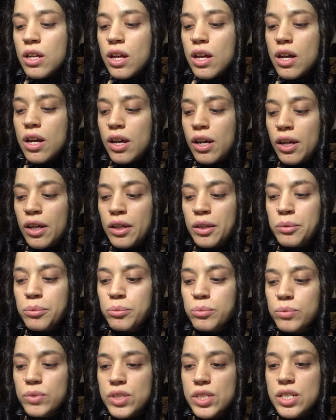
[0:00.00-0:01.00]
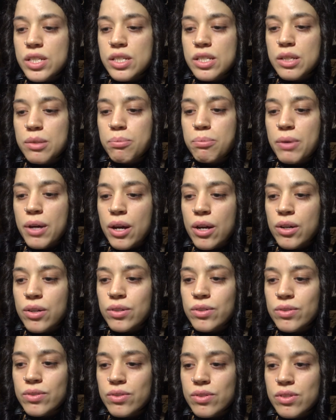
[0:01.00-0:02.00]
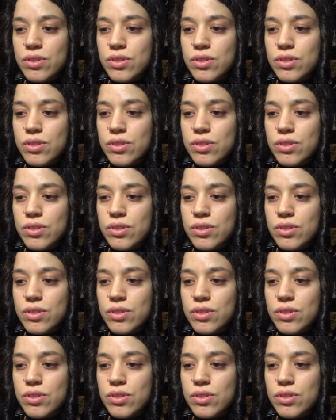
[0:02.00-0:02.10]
um, which is about